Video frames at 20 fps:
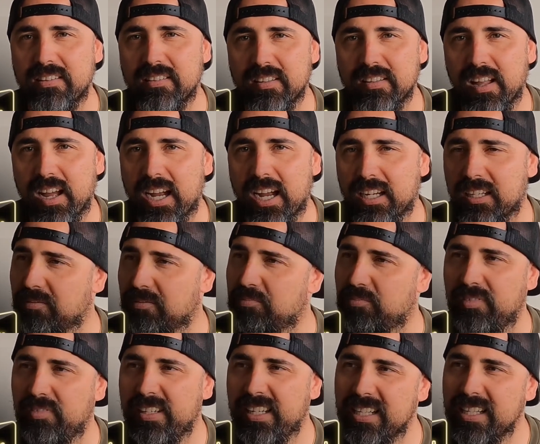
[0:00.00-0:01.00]
Like,
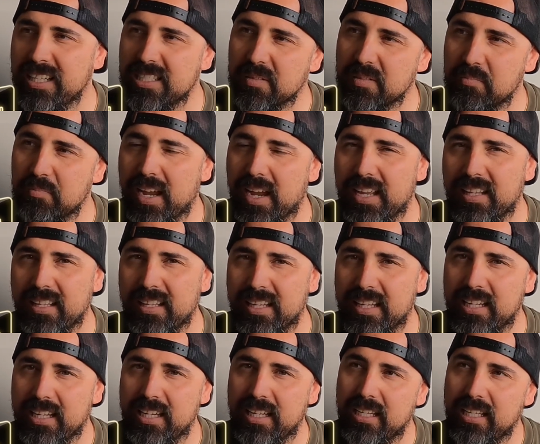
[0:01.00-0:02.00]
realism
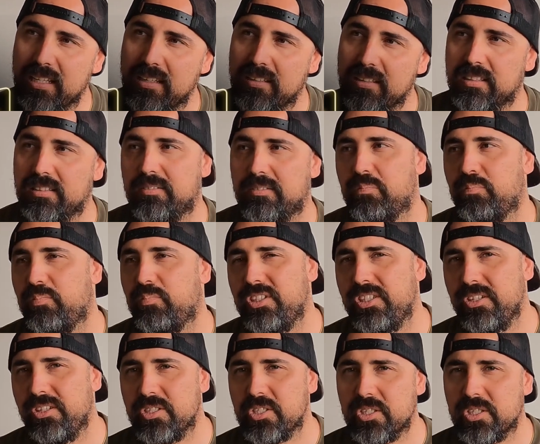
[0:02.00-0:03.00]
mainly,
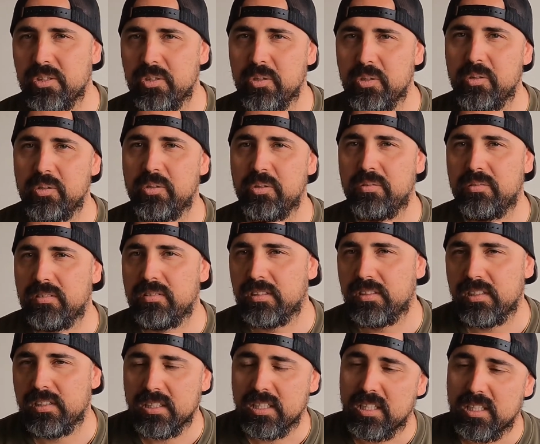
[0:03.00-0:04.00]
new school,
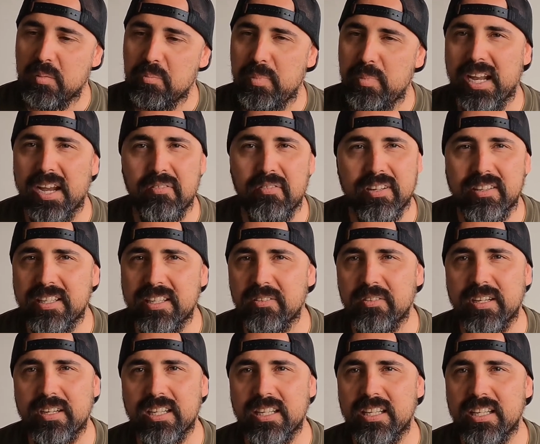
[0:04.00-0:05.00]
bit of everything
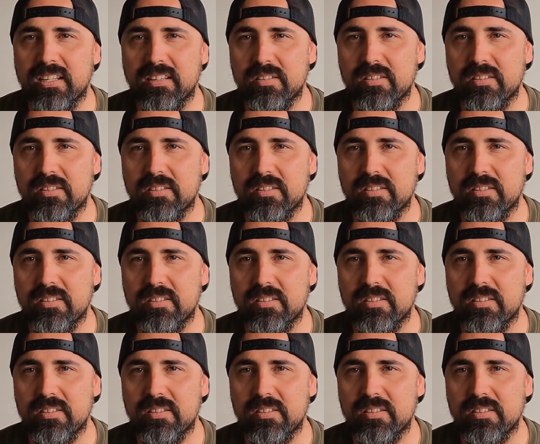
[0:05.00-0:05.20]
really.